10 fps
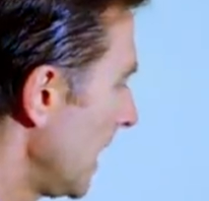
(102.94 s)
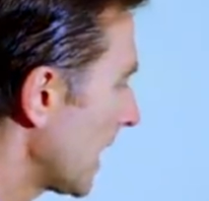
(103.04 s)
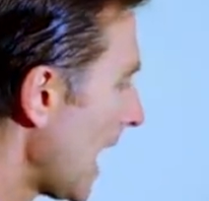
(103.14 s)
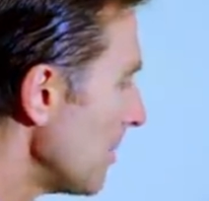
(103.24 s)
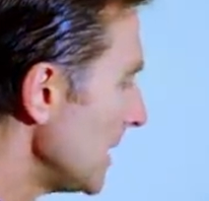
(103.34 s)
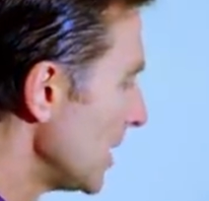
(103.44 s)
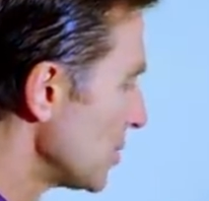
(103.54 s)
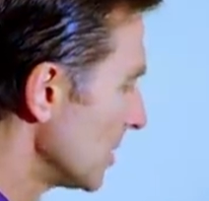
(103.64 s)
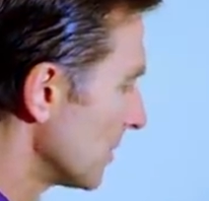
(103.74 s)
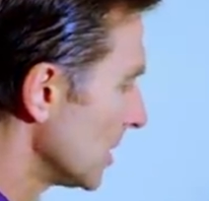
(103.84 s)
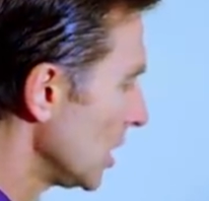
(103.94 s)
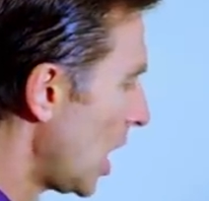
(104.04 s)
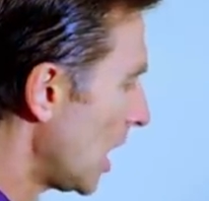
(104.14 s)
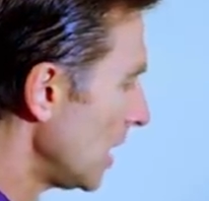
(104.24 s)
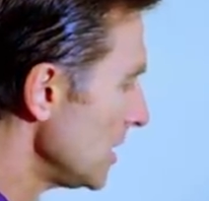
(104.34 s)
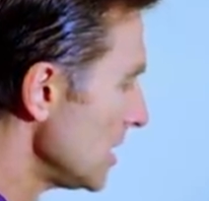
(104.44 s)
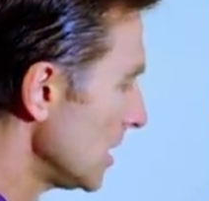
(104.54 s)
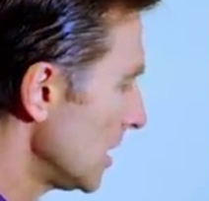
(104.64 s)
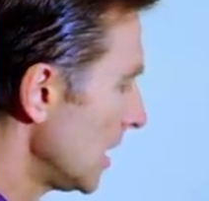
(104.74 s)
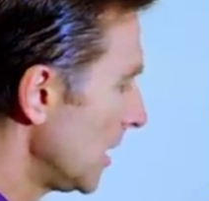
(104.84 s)
A combination of lard,
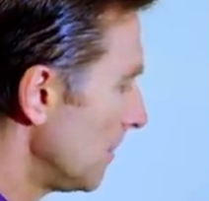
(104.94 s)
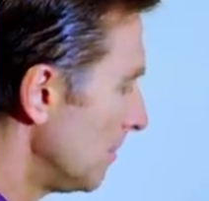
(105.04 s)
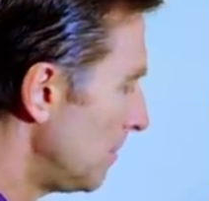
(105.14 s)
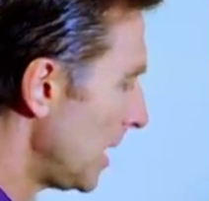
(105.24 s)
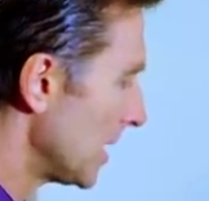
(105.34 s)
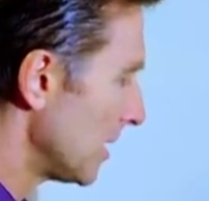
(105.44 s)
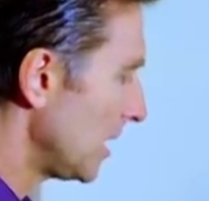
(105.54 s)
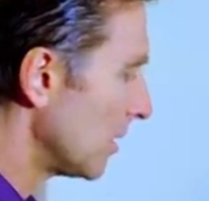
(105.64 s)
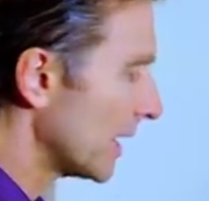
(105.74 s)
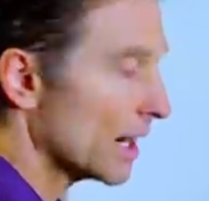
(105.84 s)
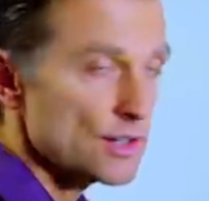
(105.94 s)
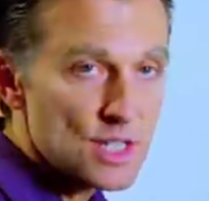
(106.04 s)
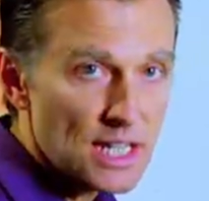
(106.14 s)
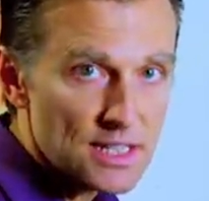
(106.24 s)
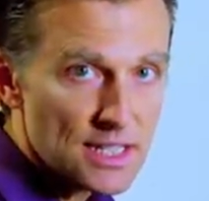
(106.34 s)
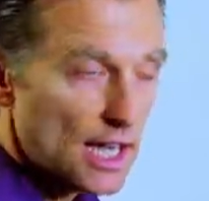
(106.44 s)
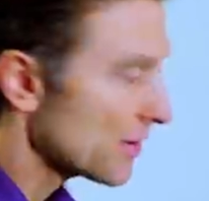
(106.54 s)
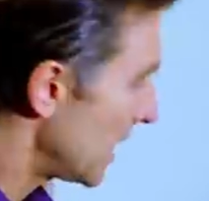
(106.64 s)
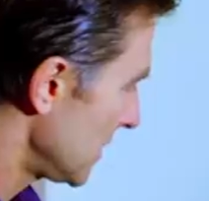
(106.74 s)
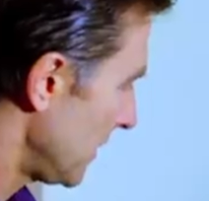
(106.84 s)
butter, I'll guarantee it's not
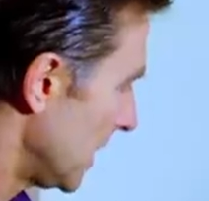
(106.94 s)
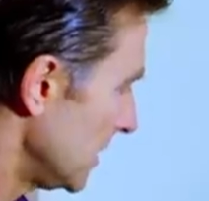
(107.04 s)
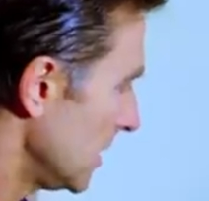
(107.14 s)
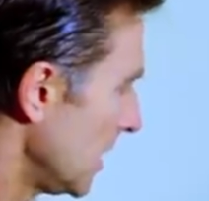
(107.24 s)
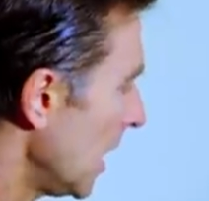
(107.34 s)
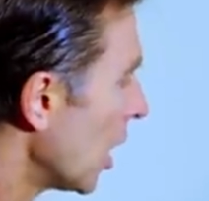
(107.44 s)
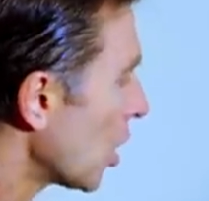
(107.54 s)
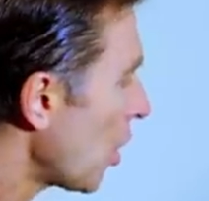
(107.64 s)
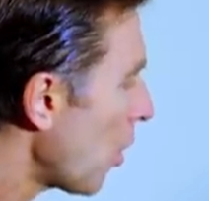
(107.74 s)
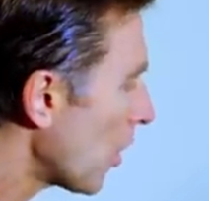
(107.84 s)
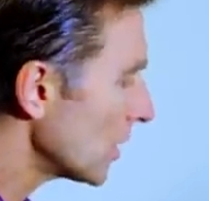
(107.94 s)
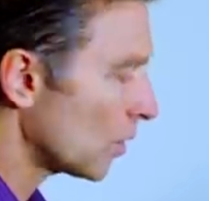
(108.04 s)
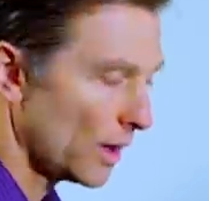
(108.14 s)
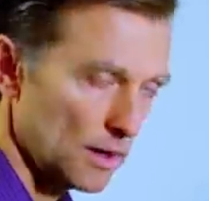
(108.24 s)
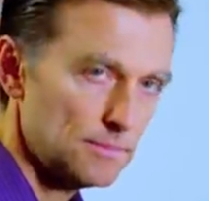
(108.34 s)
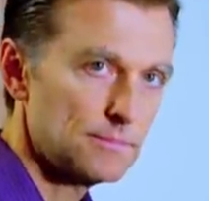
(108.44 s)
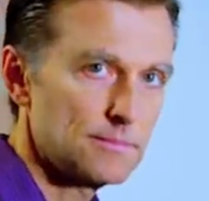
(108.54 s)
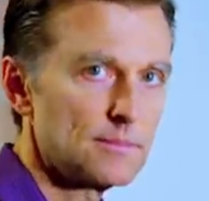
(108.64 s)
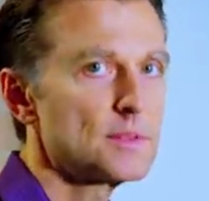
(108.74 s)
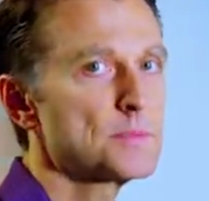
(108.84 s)
grass-fed, corn oil,
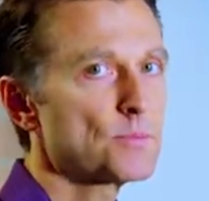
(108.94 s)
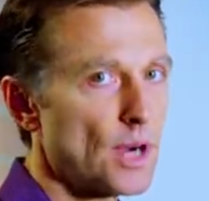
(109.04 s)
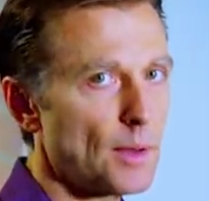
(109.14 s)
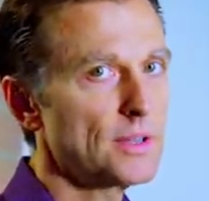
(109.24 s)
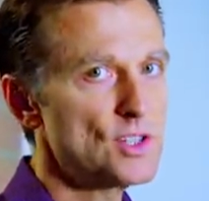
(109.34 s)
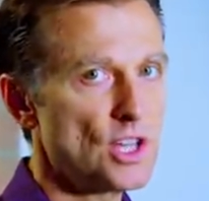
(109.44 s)
probably